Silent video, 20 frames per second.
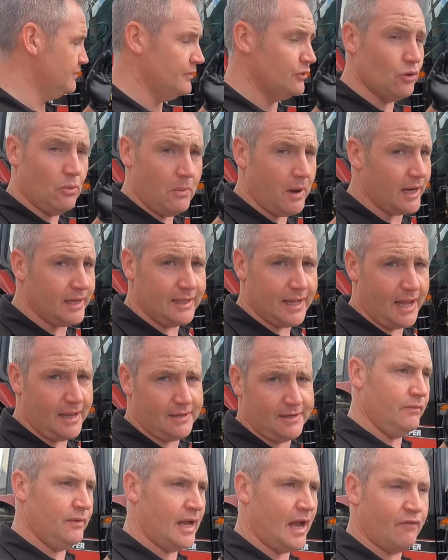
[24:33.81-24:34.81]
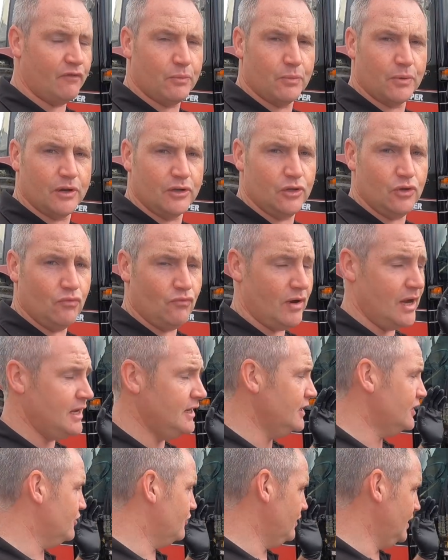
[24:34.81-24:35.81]
Don't mind that. And we have to put a new
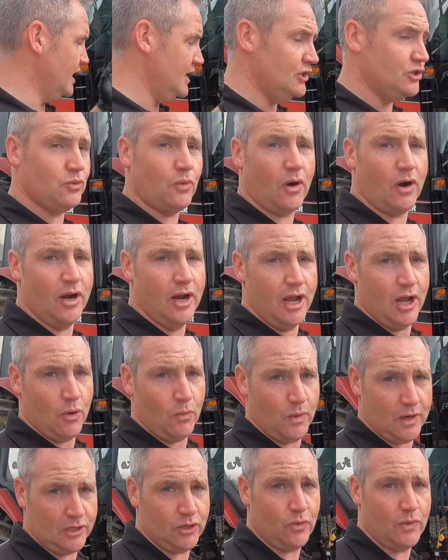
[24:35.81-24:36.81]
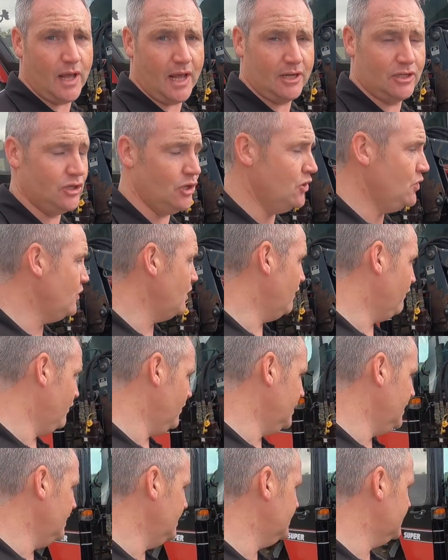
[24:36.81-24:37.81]
radiator into her. We'll do that too if we
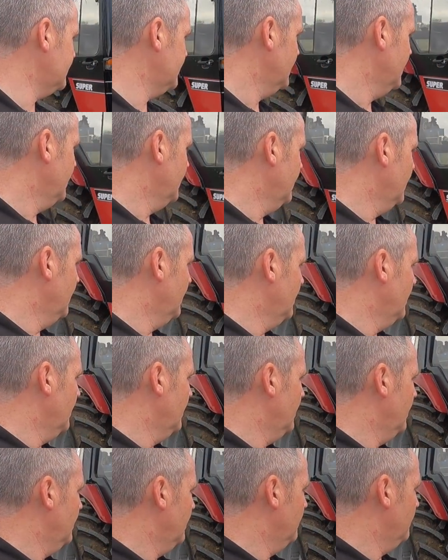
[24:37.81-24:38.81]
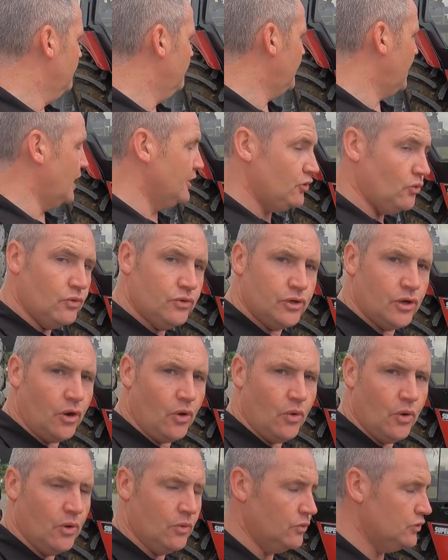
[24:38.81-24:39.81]
need it. But I don't
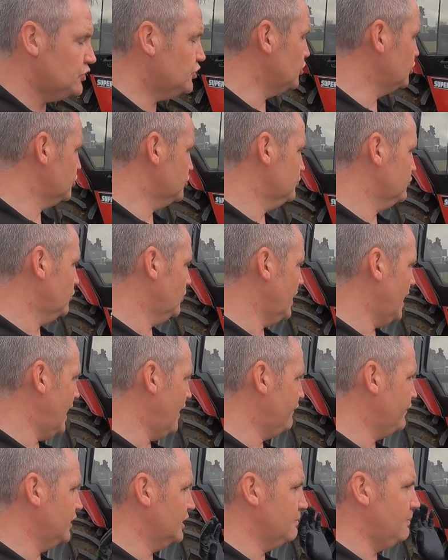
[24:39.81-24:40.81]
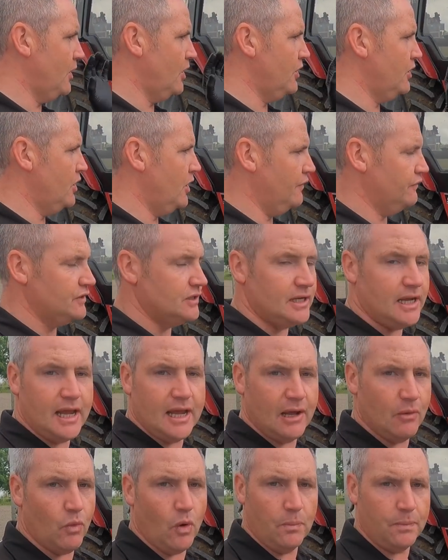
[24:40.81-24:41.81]
know. We're just going to have to bonnet off today.
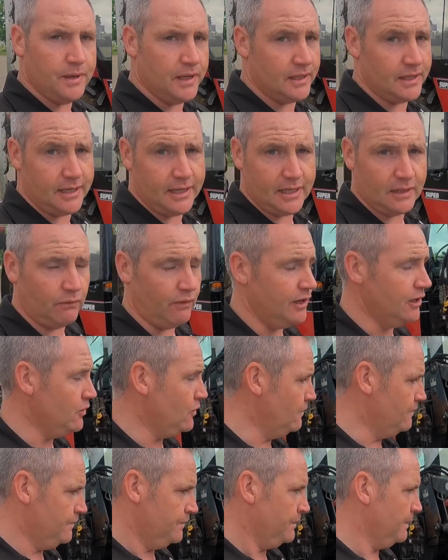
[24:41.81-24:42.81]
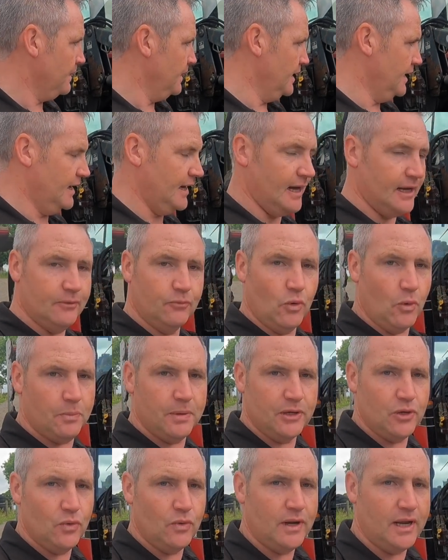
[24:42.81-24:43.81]
It won't be in today's video. I won't
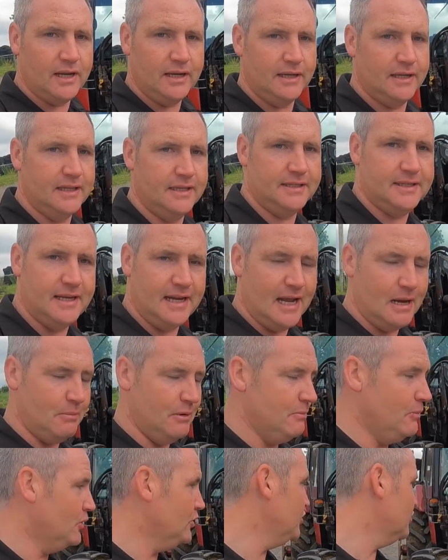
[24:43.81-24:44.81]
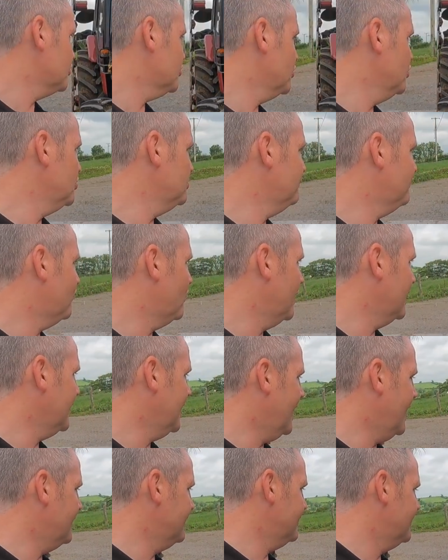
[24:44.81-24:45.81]
be doing any of this today. It'll be Monday or Tuesday before I get
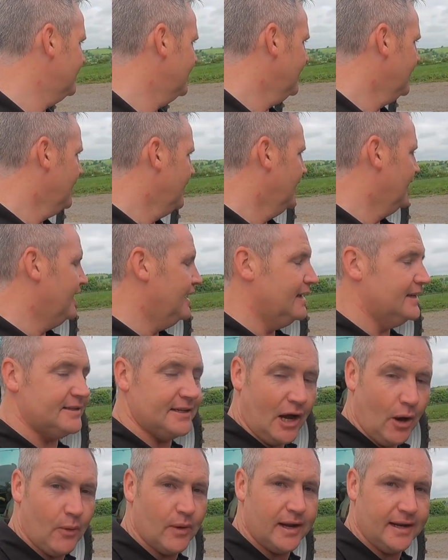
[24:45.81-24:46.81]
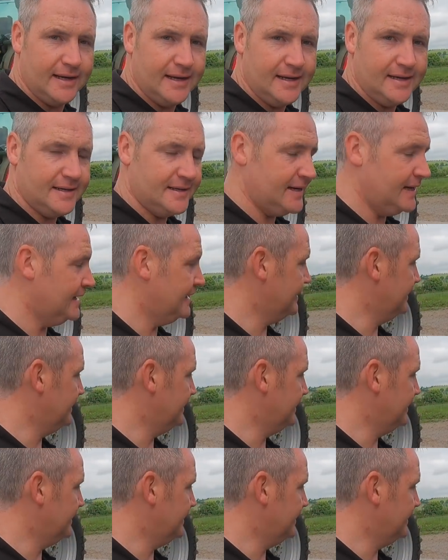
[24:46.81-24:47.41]
at it. It's not what I needed.